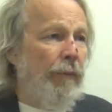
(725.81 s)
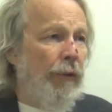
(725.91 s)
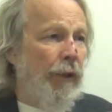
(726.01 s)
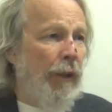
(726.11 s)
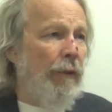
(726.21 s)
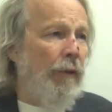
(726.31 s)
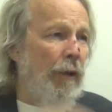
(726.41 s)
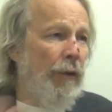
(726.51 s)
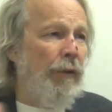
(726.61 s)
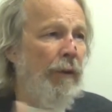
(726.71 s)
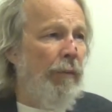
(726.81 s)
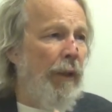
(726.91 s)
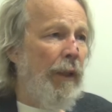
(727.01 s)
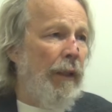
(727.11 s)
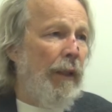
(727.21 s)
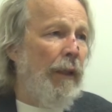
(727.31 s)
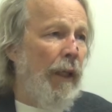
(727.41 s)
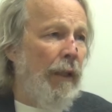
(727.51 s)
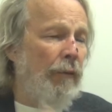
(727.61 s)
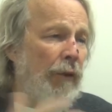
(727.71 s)
shared cost of the building, it
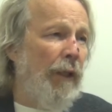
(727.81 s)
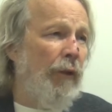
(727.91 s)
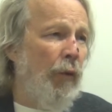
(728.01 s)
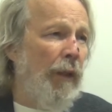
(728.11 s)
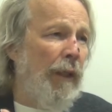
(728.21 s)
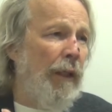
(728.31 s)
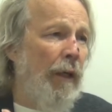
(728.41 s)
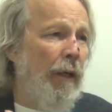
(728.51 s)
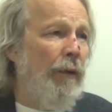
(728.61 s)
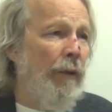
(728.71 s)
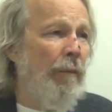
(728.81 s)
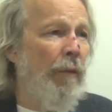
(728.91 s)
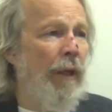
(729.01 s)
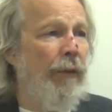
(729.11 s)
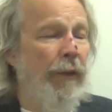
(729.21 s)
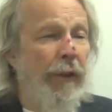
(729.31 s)
got it was like twenty eight hundred a month,